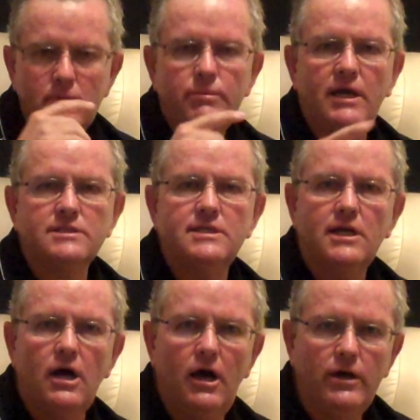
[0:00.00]
Because the
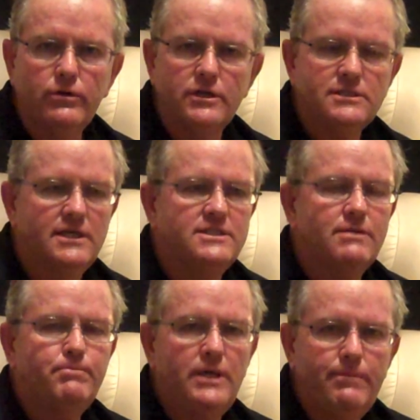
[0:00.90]
Congress is the
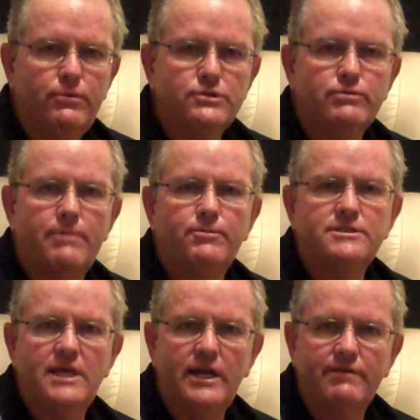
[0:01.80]
people's
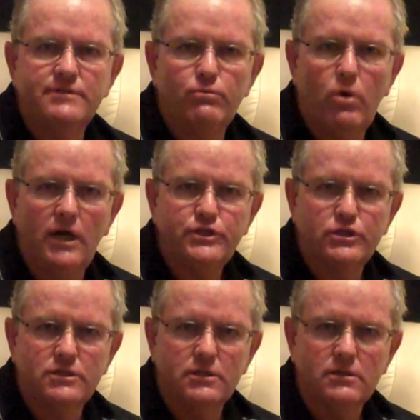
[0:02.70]
representatives in
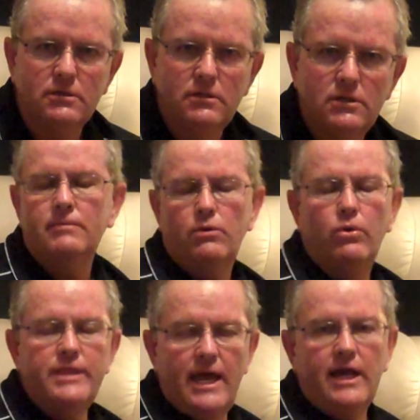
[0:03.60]
Washington.
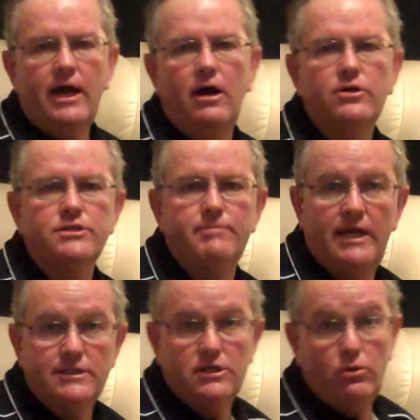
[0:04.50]
When that congressman
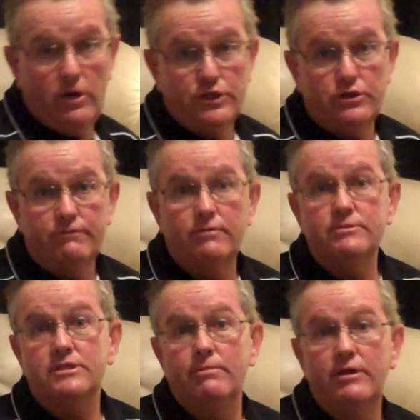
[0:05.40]
asks a question from
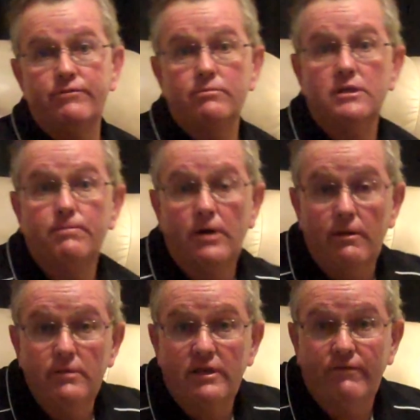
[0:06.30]
somebody from the
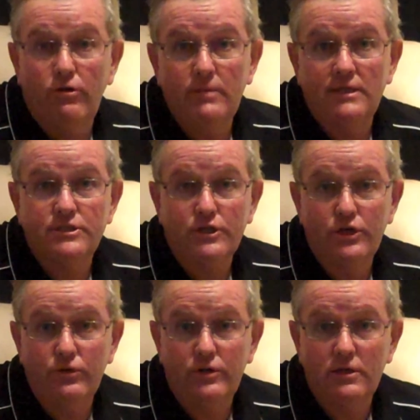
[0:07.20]
Department of Homeland
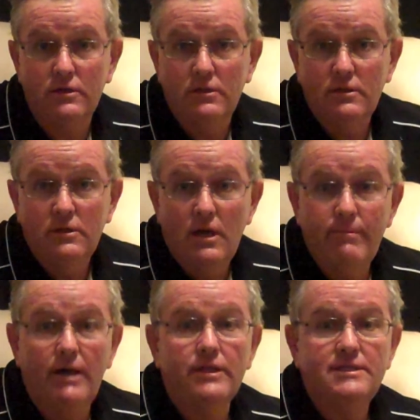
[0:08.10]
Security
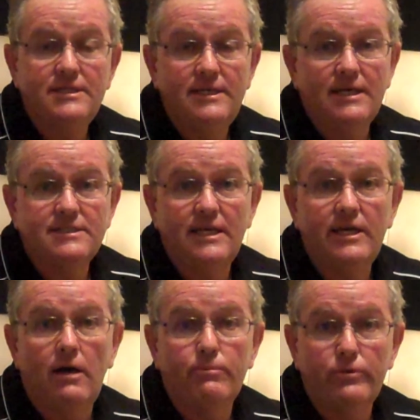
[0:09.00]
about the TSA
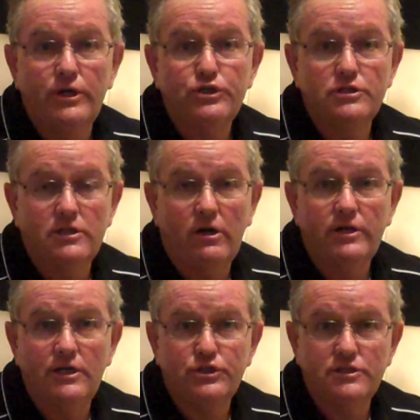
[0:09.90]
operations in our
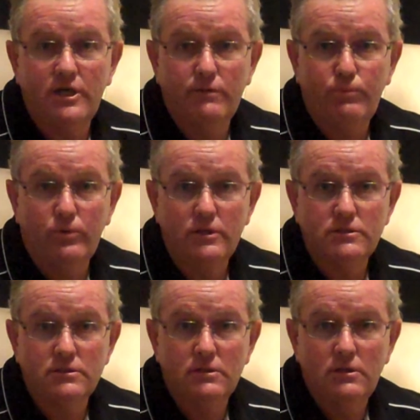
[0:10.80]
nation's
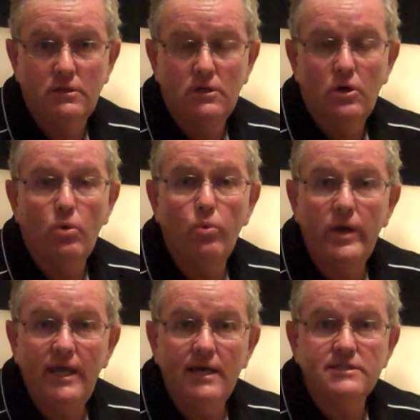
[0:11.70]
airports,
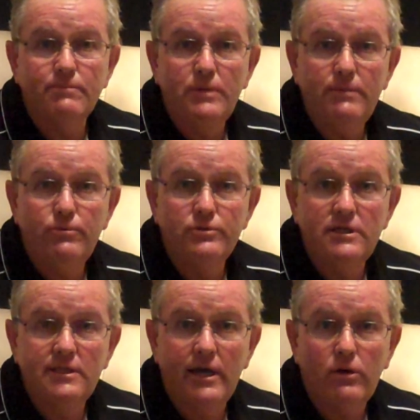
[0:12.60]
we as a people
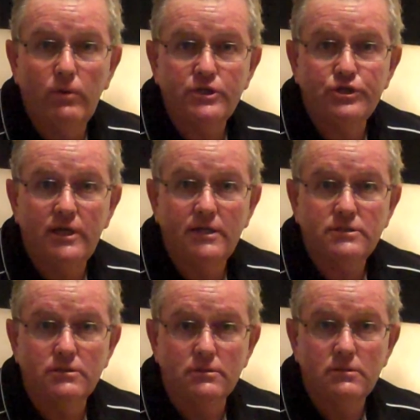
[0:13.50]
need that question
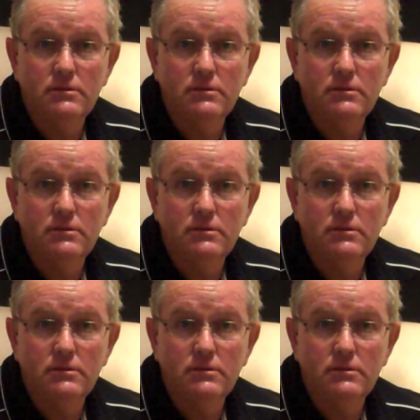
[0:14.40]
answered.